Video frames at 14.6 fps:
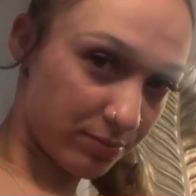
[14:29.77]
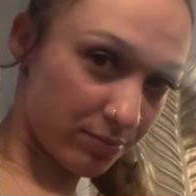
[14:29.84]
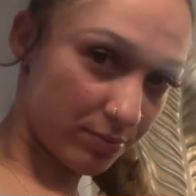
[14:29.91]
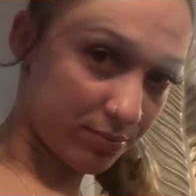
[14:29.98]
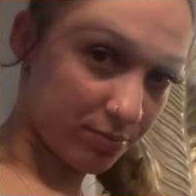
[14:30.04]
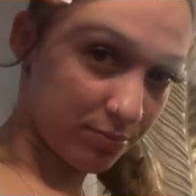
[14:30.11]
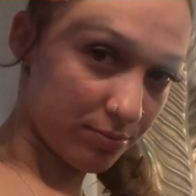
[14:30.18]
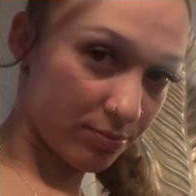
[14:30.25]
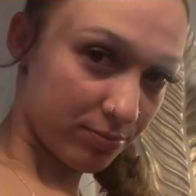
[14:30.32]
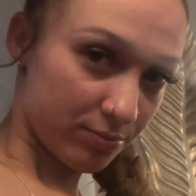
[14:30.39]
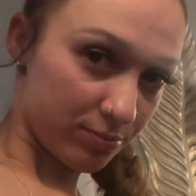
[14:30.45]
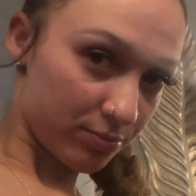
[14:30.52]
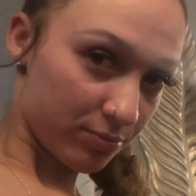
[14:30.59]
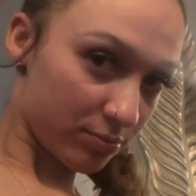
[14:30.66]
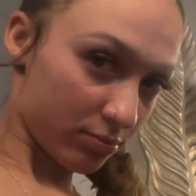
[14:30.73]
stay loyal.
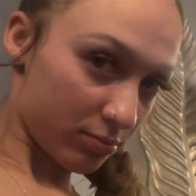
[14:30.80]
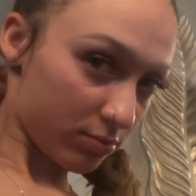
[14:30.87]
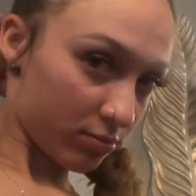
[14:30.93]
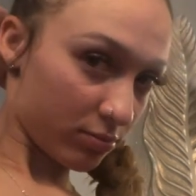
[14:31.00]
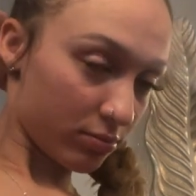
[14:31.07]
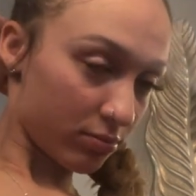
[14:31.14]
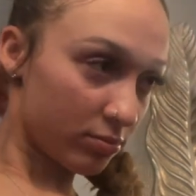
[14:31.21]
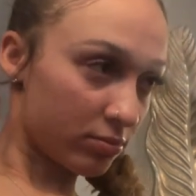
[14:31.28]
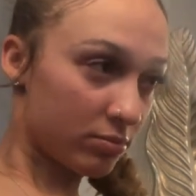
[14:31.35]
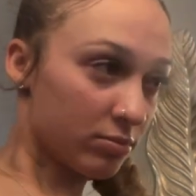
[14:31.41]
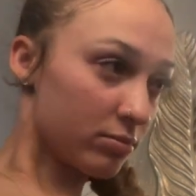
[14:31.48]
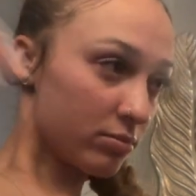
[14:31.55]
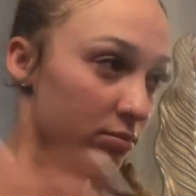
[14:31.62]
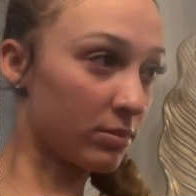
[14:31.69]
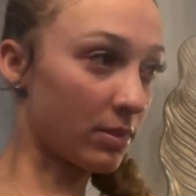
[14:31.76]

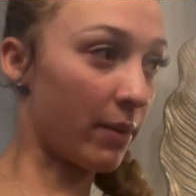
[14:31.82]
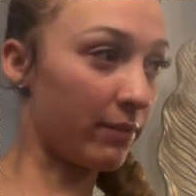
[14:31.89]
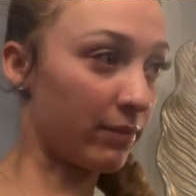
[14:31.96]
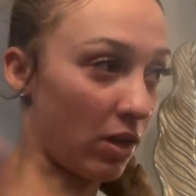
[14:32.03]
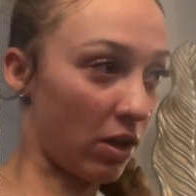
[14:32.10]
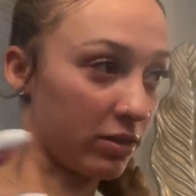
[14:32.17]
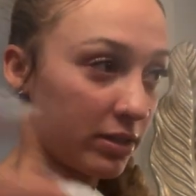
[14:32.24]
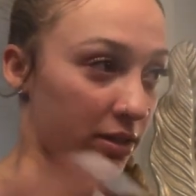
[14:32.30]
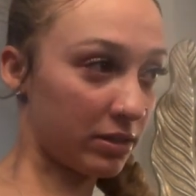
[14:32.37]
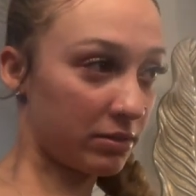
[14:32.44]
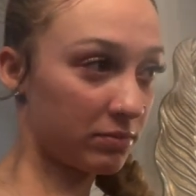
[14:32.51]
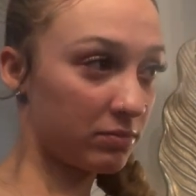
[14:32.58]
I'm vlogging.